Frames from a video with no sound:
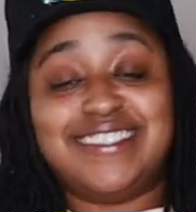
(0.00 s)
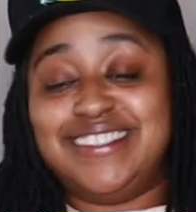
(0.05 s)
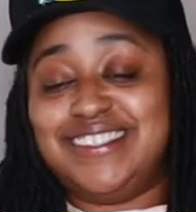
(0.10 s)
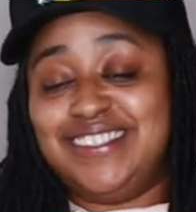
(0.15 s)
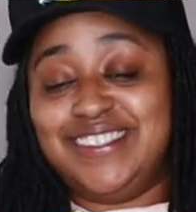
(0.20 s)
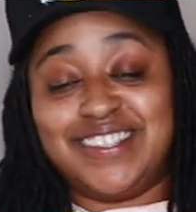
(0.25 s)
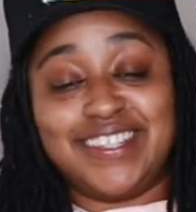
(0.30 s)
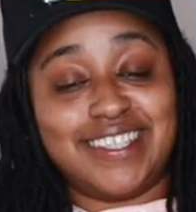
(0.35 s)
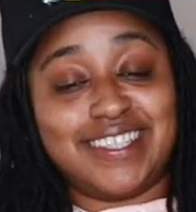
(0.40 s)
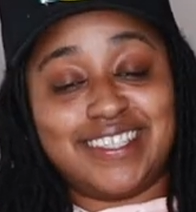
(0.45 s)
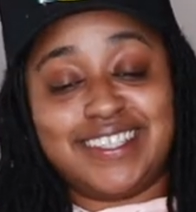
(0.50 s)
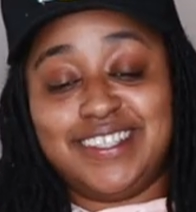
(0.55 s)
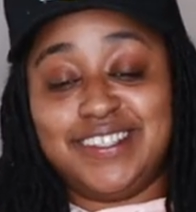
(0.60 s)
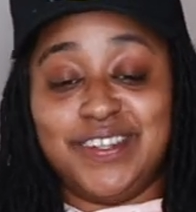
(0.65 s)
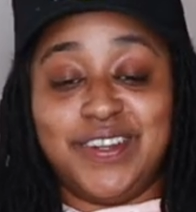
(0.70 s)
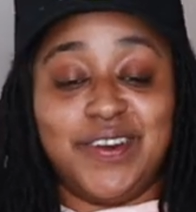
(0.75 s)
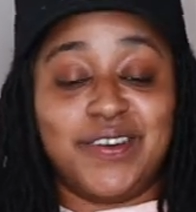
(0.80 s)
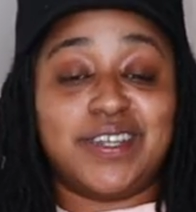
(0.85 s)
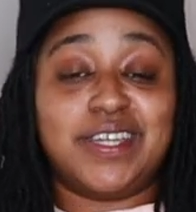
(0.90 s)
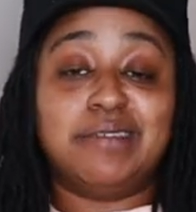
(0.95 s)
you could,
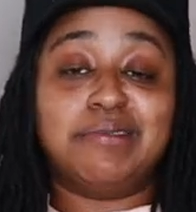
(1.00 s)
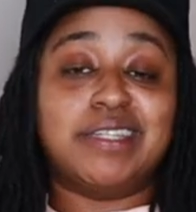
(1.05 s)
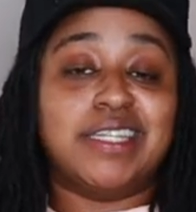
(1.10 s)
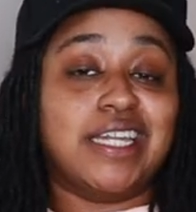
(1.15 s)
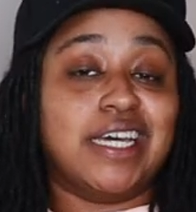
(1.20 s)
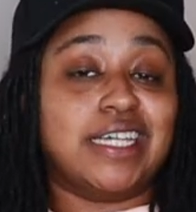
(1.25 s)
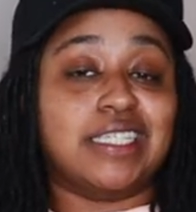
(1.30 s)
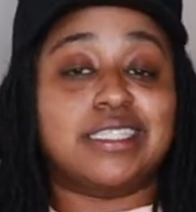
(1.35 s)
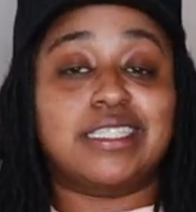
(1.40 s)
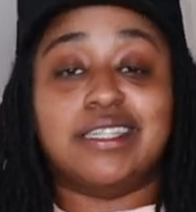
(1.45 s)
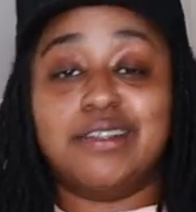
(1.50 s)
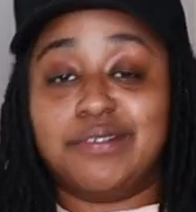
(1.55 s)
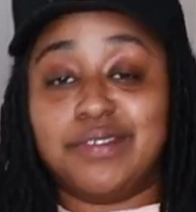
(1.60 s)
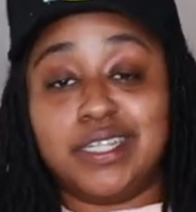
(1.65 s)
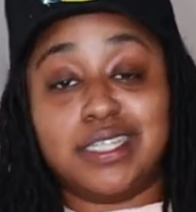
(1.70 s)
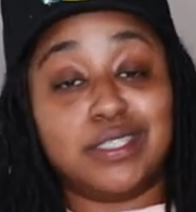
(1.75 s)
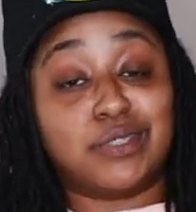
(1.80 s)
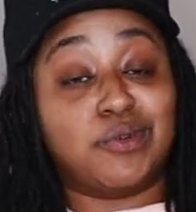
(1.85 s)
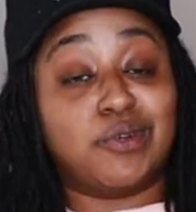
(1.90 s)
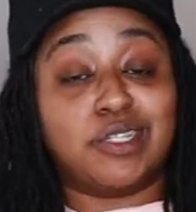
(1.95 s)
you know, keep the
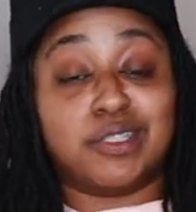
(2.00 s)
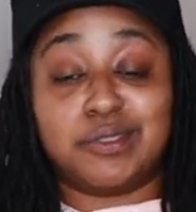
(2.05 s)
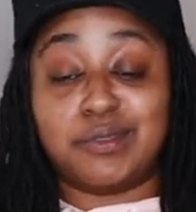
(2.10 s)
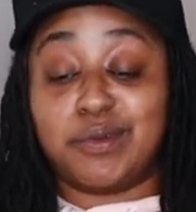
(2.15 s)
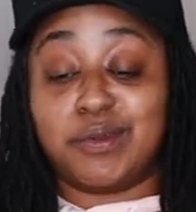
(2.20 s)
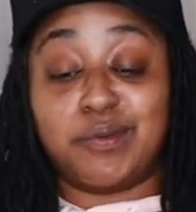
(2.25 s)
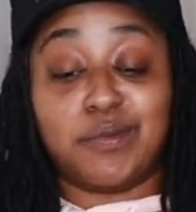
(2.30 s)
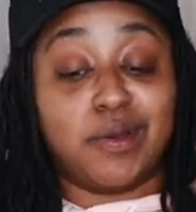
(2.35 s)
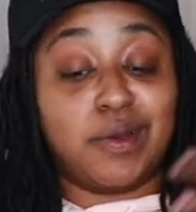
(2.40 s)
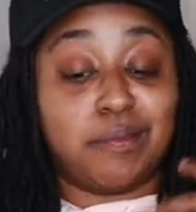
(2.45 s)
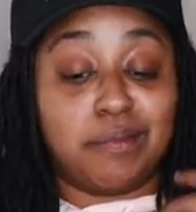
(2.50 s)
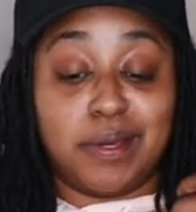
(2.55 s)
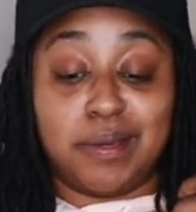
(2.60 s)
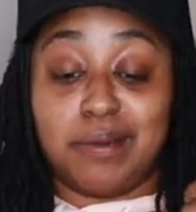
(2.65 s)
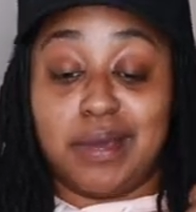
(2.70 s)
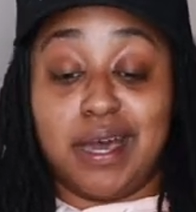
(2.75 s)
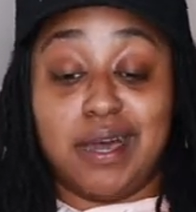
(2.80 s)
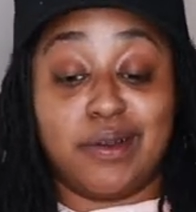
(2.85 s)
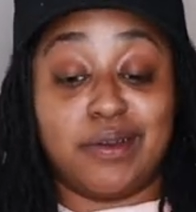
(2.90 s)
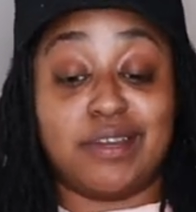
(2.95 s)
negativity in 2021,
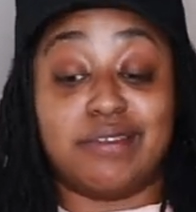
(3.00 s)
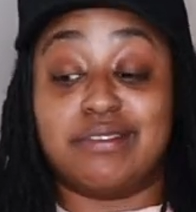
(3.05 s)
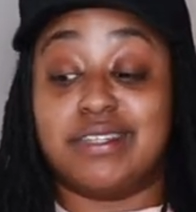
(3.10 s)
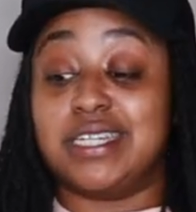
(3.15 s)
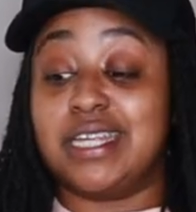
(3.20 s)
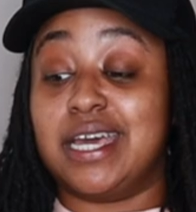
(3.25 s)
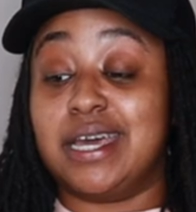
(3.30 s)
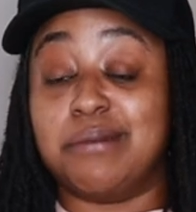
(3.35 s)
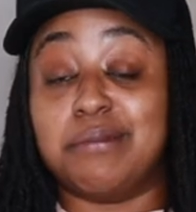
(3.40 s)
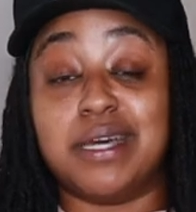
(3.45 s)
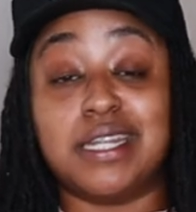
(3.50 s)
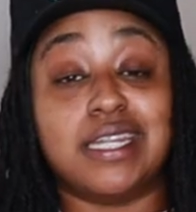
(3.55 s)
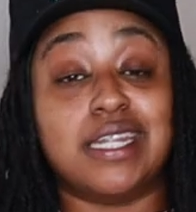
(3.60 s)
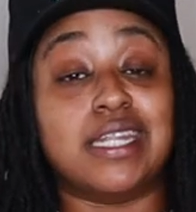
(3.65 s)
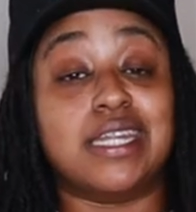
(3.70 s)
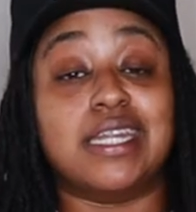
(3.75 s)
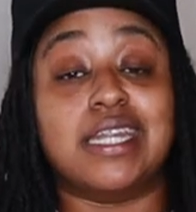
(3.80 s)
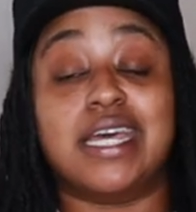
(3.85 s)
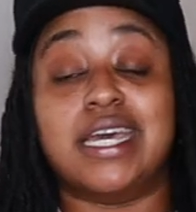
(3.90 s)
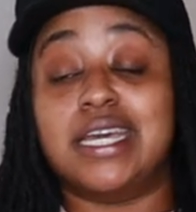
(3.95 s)
baby. I don't give a damn about
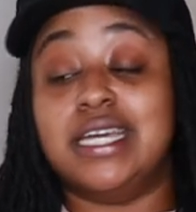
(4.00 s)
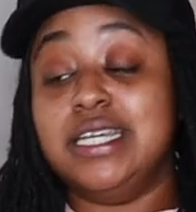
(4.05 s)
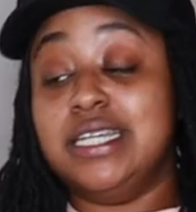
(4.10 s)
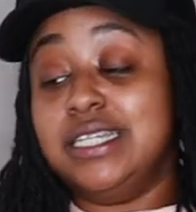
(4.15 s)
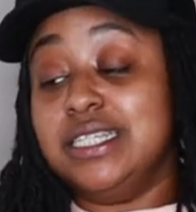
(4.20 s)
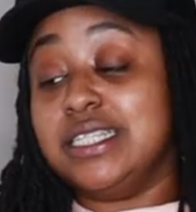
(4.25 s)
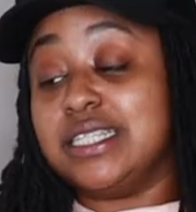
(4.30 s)
none of that.